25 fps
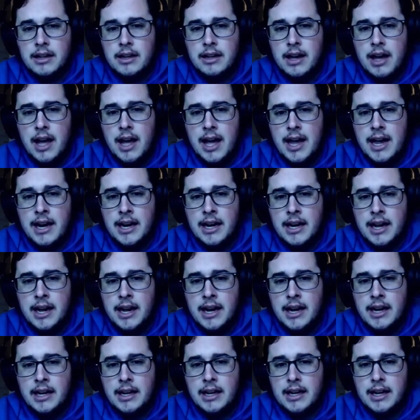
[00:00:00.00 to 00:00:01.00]

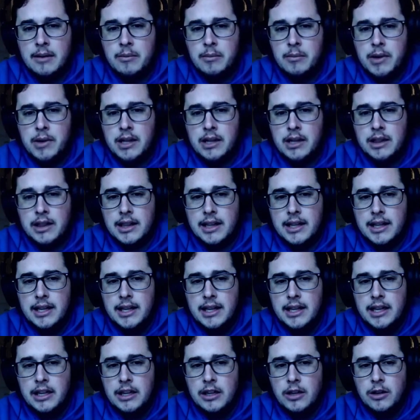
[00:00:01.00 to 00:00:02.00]
kyanite can be a
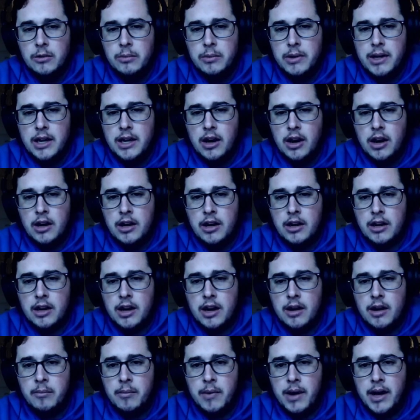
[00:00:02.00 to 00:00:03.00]
little bit hard to
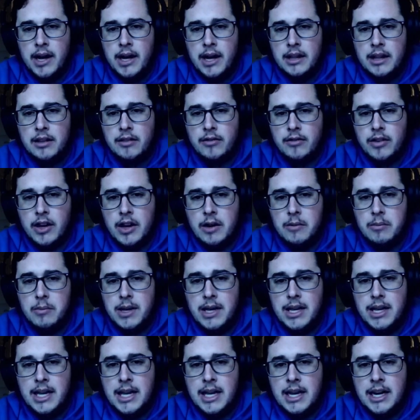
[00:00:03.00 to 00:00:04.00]
come by at the very
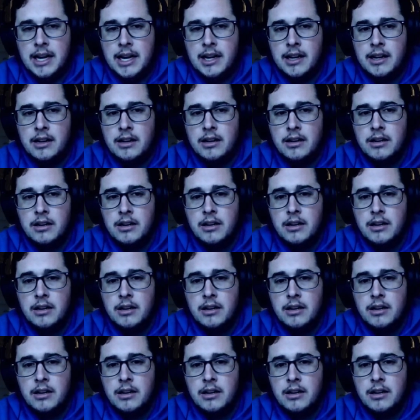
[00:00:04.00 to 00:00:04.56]
beginning